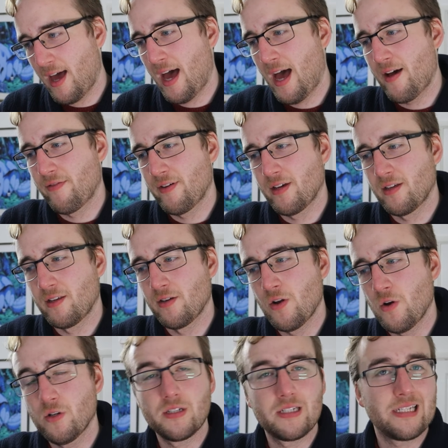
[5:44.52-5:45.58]
having
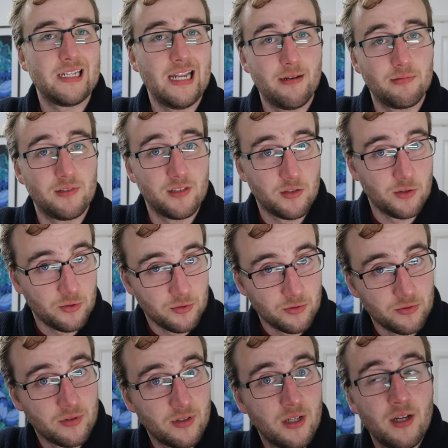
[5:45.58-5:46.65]
not slept at
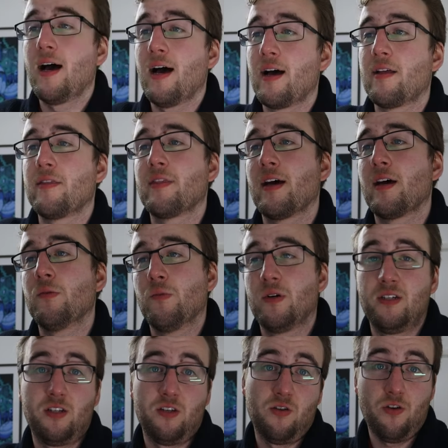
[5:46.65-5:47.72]
all, and then
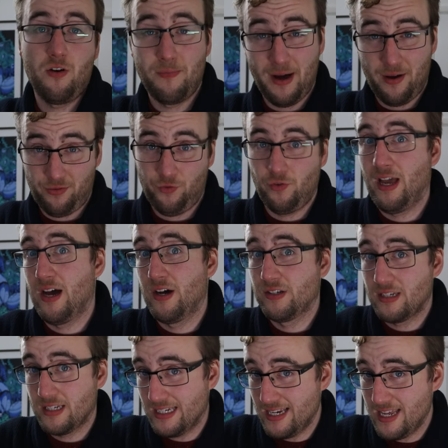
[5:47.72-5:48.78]
went and got about 3
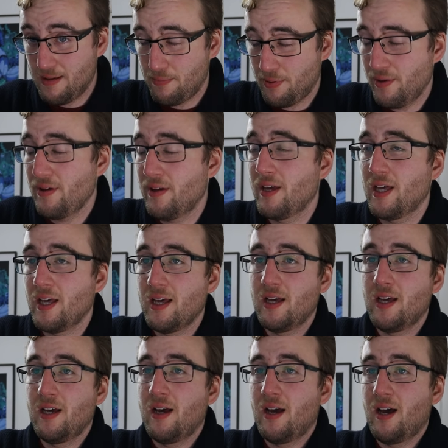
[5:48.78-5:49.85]
hours of sleep.
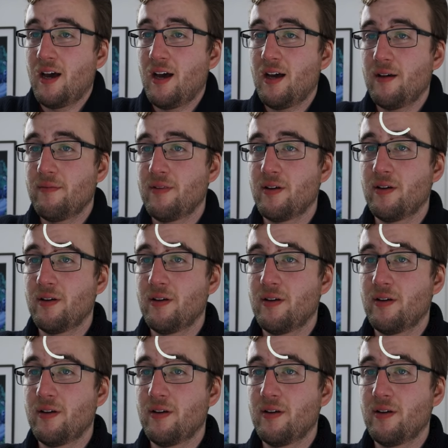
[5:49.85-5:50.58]
I'm